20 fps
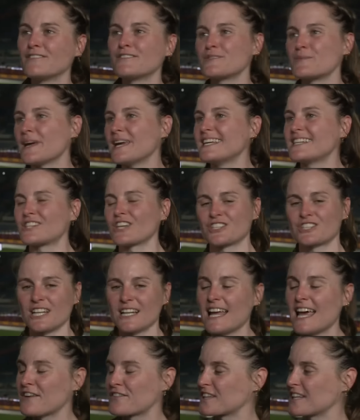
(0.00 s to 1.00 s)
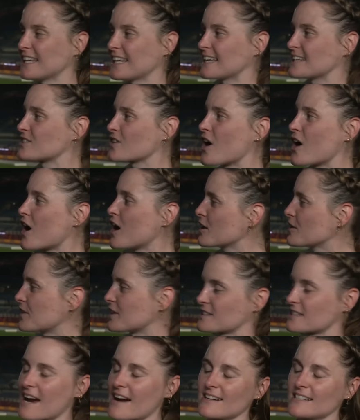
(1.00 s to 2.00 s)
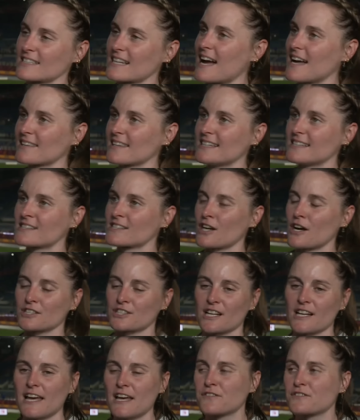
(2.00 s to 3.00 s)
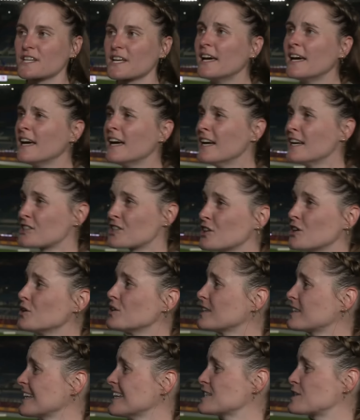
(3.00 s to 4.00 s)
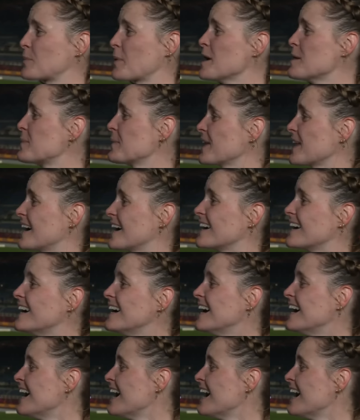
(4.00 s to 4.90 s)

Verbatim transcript: gives me such a lift and it gives all of us Irish athletes such a lift to know that these people are,